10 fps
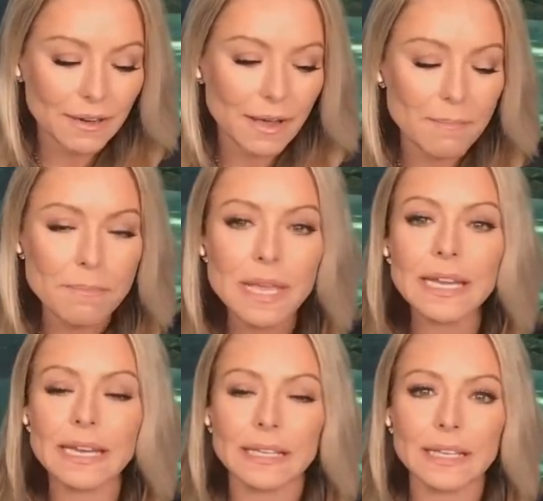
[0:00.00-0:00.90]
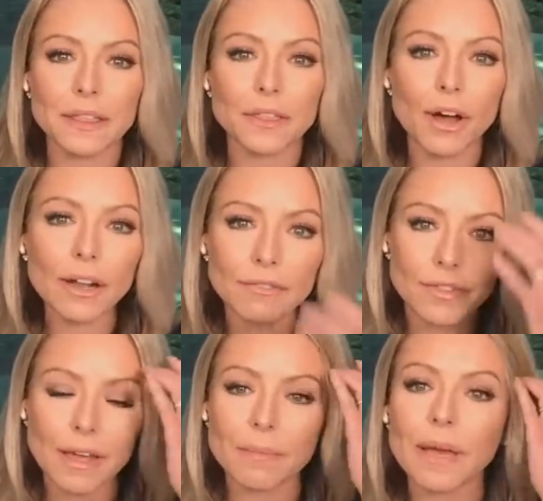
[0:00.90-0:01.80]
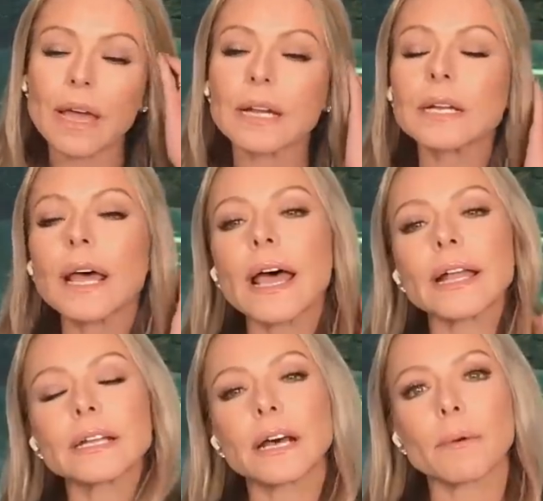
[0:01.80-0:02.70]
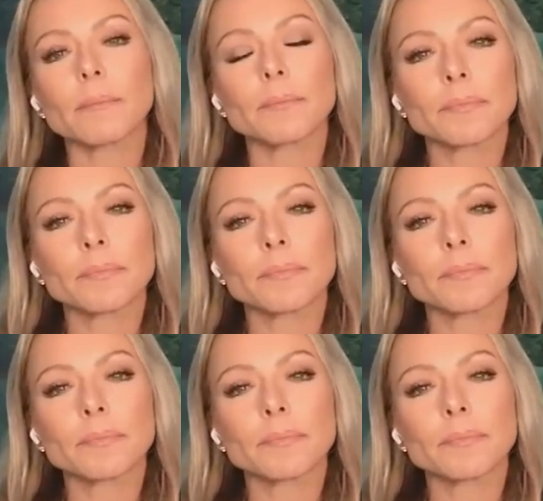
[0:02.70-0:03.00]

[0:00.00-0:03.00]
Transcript: immediately thought of them and and um,